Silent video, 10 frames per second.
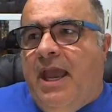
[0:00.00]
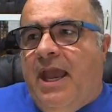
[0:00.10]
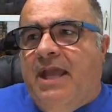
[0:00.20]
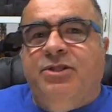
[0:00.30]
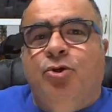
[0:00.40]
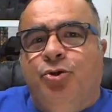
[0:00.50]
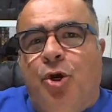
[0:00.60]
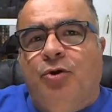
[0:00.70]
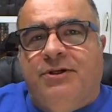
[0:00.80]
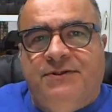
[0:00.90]
And you'll
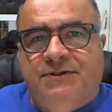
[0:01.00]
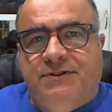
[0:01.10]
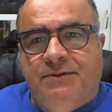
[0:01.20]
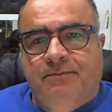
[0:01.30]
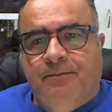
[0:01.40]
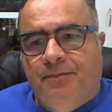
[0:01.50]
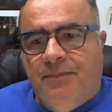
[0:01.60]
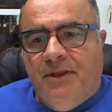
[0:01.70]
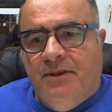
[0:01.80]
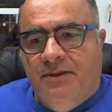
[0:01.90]
notice
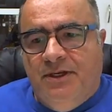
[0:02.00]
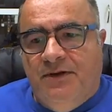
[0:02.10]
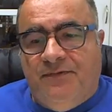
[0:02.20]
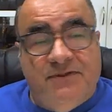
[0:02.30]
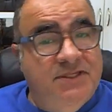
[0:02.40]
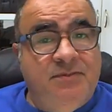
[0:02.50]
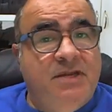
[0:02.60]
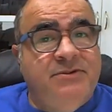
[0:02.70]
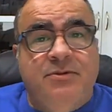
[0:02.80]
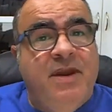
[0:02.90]
the difference.
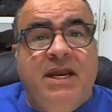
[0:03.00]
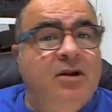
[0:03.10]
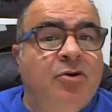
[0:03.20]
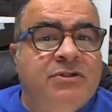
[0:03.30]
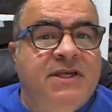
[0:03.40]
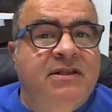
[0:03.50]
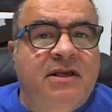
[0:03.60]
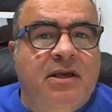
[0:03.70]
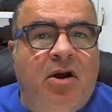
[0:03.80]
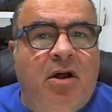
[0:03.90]
Sometimes you may not notice
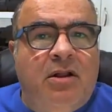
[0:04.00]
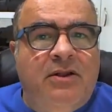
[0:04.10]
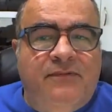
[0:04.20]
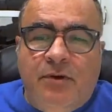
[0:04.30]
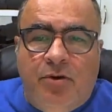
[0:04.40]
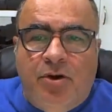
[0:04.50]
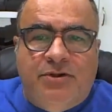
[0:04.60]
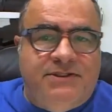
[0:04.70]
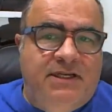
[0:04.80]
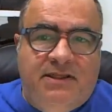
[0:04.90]
anything at all. If you don't
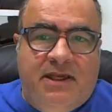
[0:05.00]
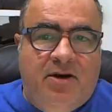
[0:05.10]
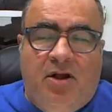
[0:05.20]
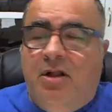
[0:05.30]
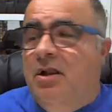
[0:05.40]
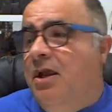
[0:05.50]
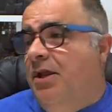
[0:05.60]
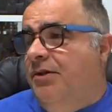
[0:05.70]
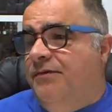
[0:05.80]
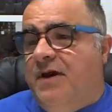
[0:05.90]
notice anything at all,
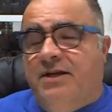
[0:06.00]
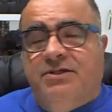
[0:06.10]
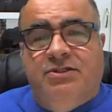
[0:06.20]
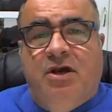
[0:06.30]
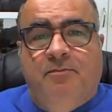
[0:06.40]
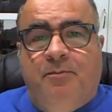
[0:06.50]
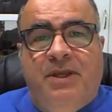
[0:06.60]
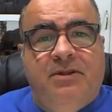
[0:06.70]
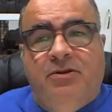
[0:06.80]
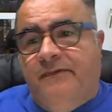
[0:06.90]
you've got a sharp
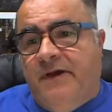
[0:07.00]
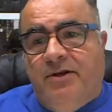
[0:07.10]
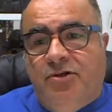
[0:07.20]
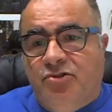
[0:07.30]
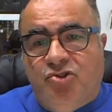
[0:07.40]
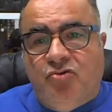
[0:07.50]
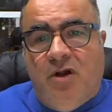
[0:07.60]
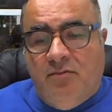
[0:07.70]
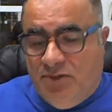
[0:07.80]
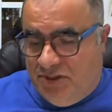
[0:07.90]
bit, you've got a good
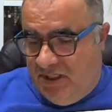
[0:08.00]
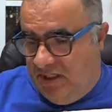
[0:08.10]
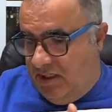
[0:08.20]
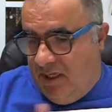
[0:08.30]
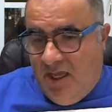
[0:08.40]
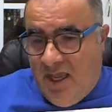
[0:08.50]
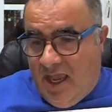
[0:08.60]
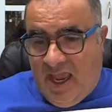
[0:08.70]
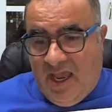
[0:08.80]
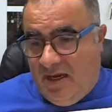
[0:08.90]
strong machine,
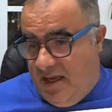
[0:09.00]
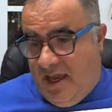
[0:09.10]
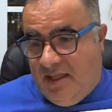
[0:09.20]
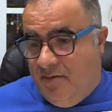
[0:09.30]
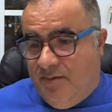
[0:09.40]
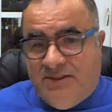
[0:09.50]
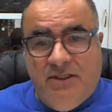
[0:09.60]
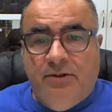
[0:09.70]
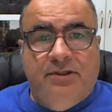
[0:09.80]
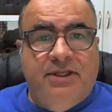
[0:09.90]
and the
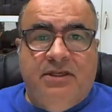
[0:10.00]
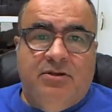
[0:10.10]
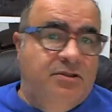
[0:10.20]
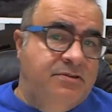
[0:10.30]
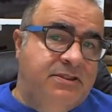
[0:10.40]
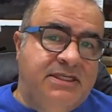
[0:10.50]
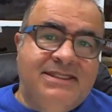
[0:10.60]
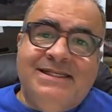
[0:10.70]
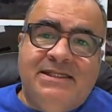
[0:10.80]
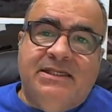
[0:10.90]
material that you're using
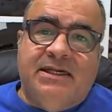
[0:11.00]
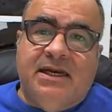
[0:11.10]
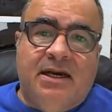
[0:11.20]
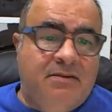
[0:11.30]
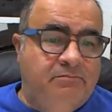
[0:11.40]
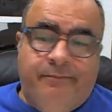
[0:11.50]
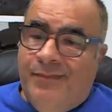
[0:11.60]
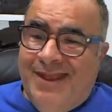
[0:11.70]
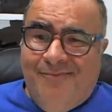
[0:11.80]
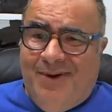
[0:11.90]
is easy to cut.
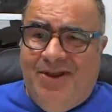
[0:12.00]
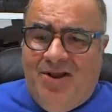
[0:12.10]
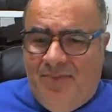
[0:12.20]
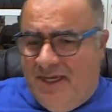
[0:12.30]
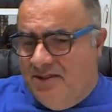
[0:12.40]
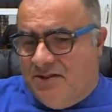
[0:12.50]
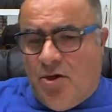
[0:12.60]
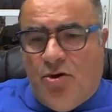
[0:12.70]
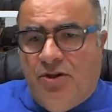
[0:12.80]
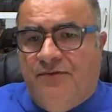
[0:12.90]
By all means,
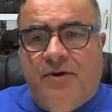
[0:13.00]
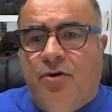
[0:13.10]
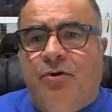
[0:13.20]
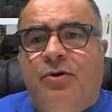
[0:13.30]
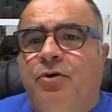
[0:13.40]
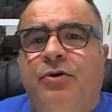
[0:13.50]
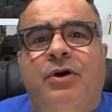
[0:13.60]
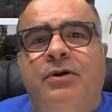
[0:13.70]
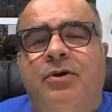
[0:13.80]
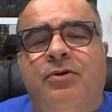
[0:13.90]
go to
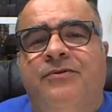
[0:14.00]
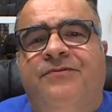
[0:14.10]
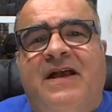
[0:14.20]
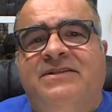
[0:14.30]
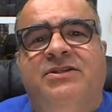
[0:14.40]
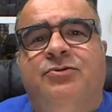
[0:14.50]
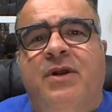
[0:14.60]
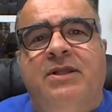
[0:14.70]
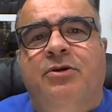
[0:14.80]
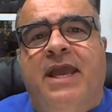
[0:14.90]
the fastest
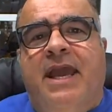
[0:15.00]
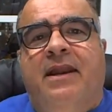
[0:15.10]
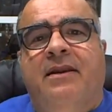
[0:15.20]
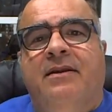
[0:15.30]
rate you can,